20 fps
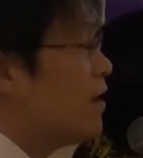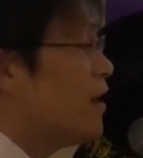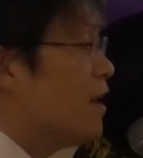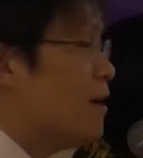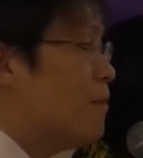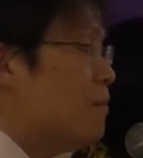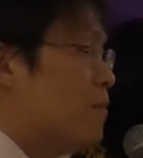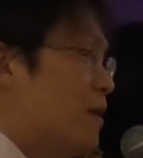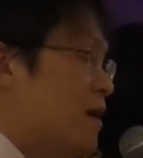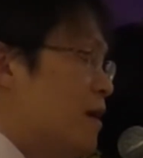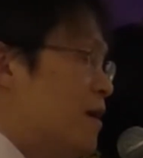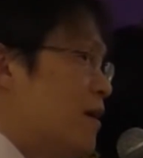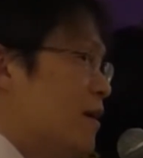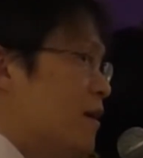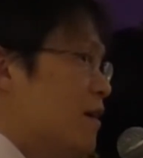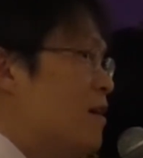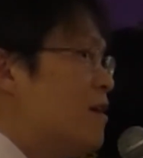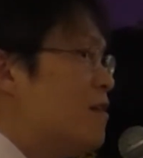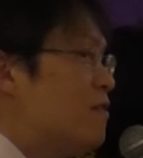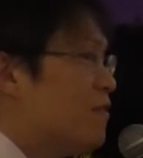can
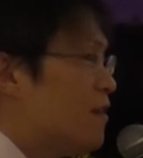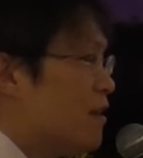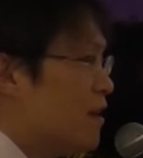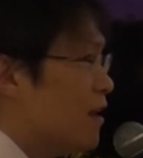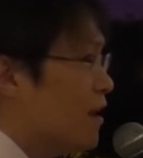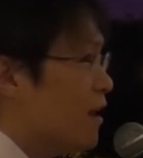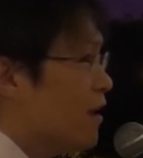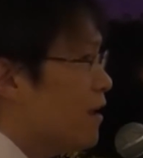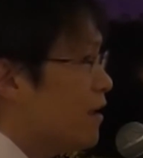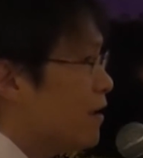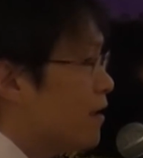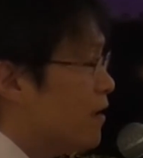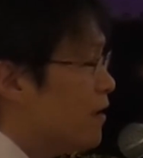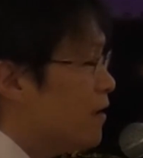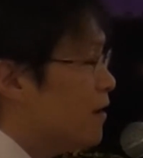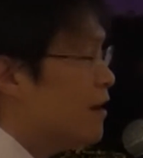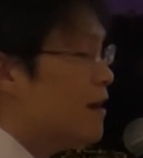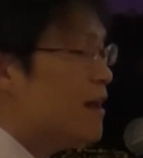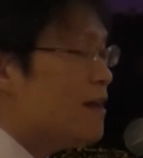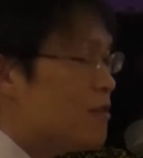be
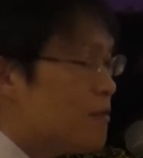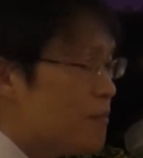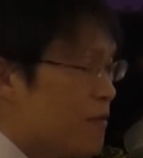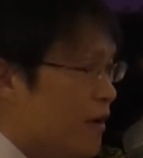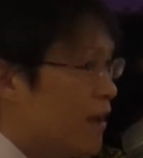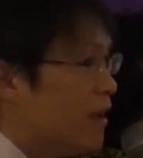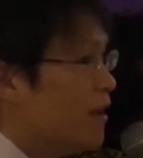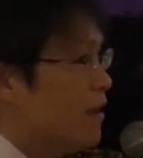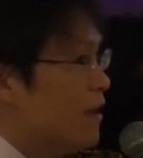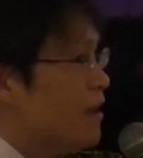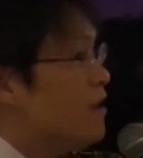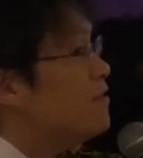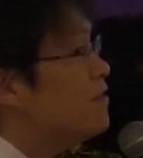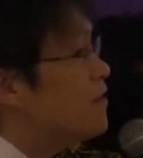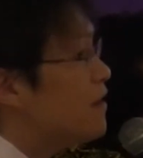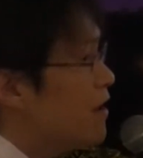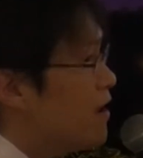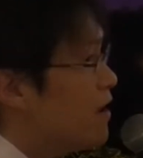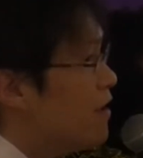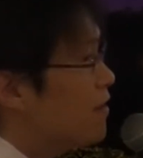relatively
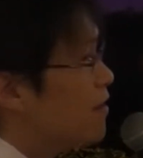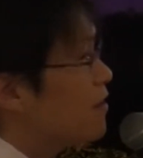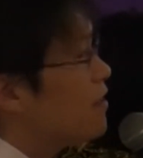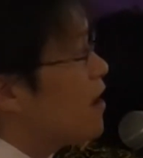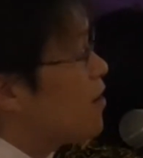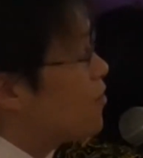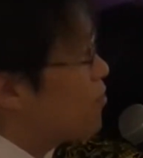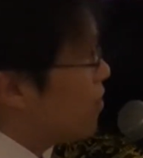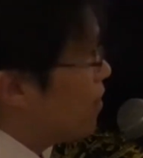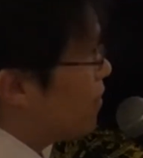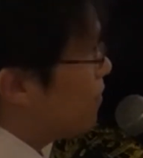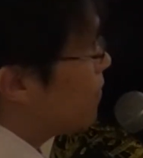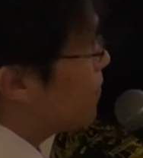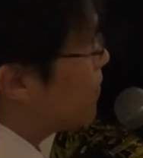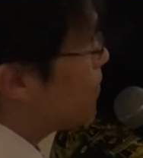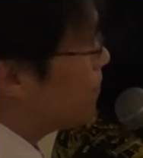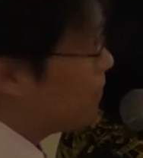easily detected.